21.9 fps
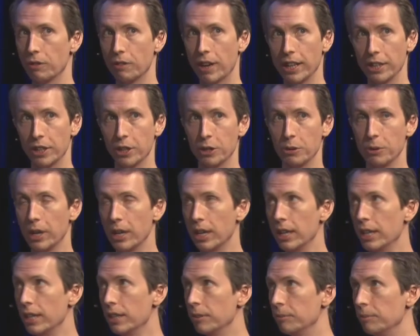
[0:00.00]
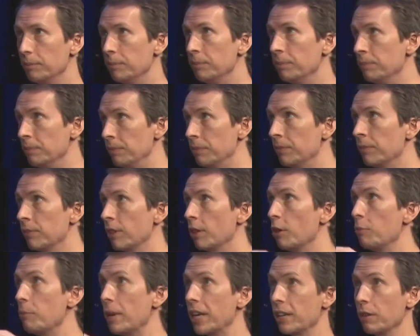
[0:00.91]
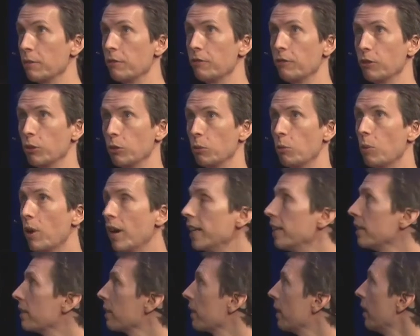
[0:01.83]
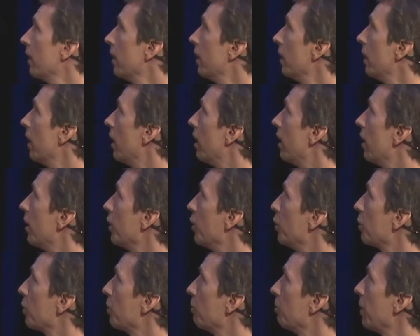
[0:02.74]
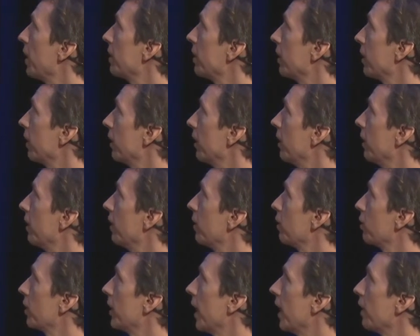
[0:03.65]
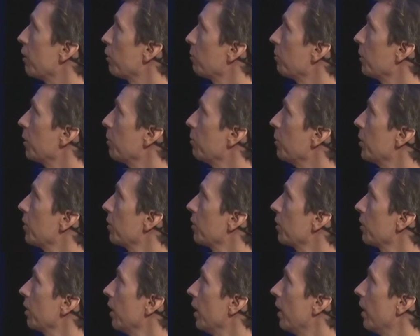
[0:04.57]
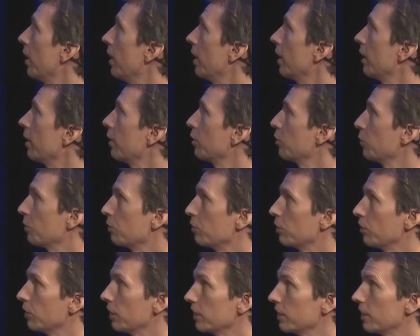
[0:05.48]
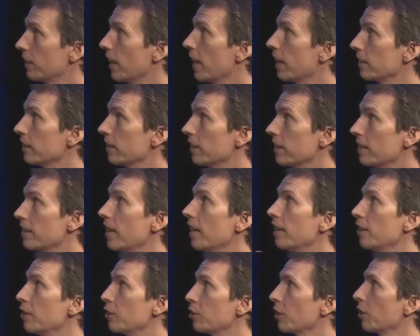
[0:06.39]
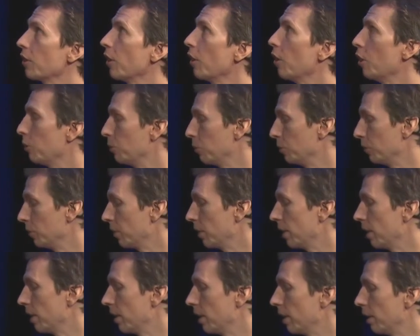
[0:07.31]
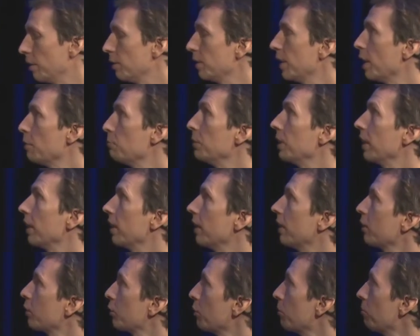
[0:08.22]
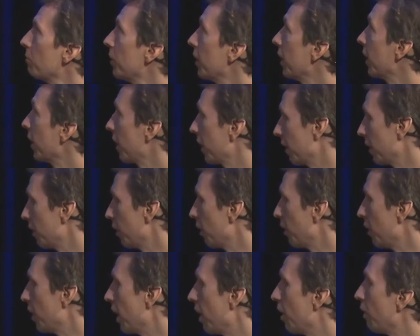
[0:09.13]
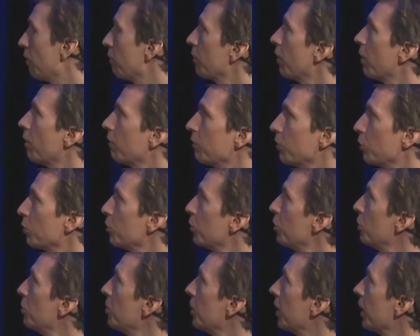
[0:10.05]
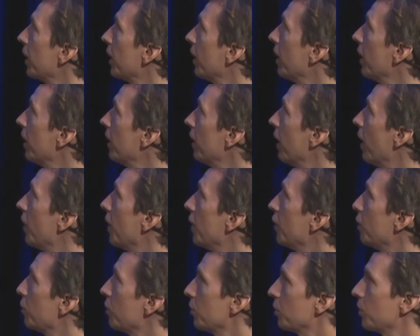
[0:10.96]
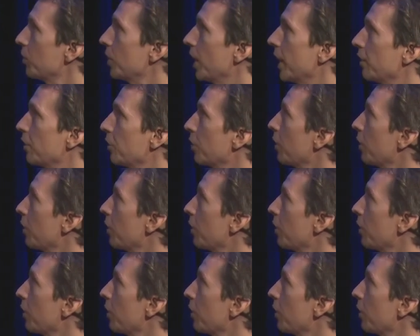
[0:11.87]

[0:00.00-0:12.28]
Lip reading: value and make it full white, you can basically just get something which sort of starts to tint the whole nebula, something of your choosing. And then you could just change